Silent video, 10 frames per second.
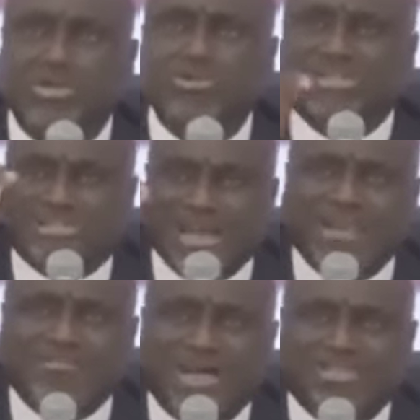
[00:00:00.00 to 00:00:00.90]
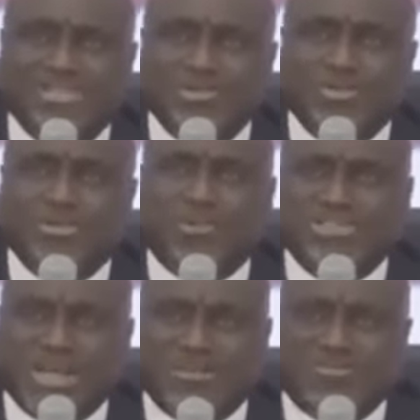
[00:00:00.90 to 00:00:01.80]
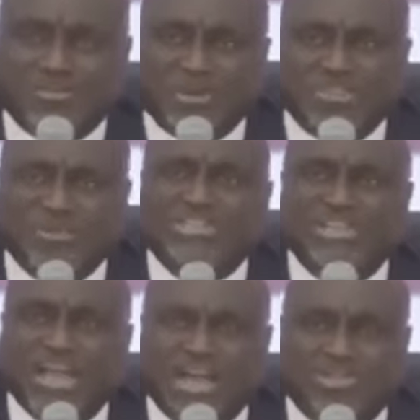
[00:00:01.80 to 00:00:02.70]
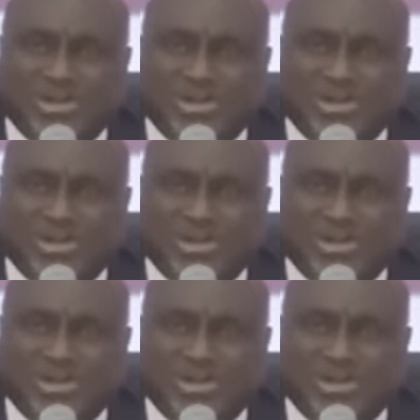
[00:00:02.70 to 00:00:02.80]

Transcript: You decided that you would put that responsibility and